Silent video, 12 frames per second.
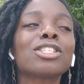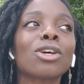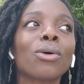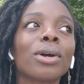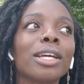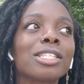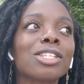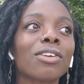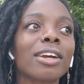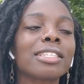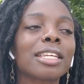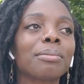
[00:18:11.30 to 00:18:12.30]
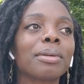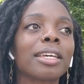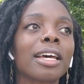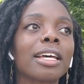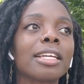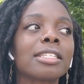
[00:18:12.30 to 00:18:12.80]
so interesting
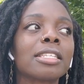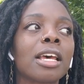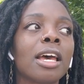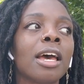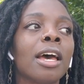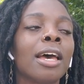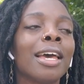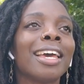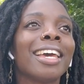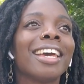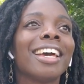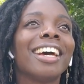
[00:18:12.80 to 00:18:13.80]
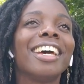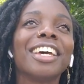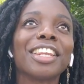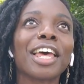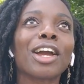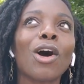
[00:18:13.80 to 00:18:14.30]
because
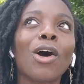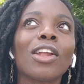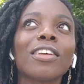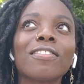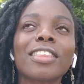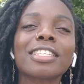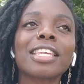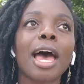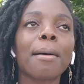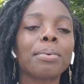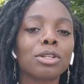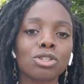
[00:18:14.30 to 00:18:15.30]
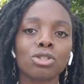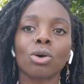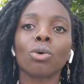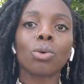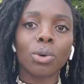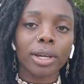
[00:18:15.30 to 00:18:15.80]
like, all of this happened
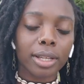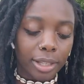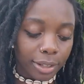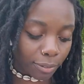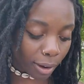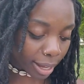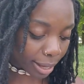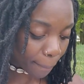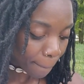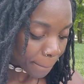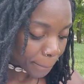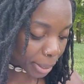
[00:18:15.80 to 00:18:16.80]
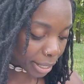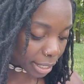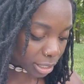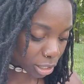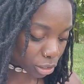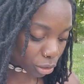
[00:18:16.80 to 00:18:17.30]
so quickly, right?
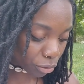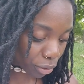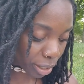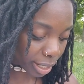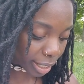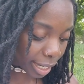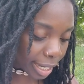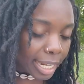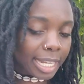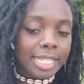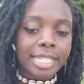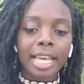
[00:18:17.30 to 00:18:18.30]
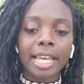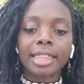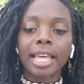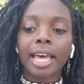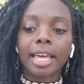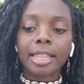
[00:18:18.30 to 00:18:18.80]
Because as you're reading it, it said
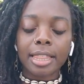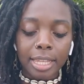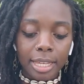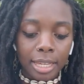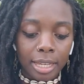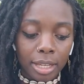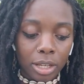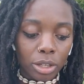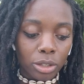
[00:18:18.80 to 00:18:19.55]
that the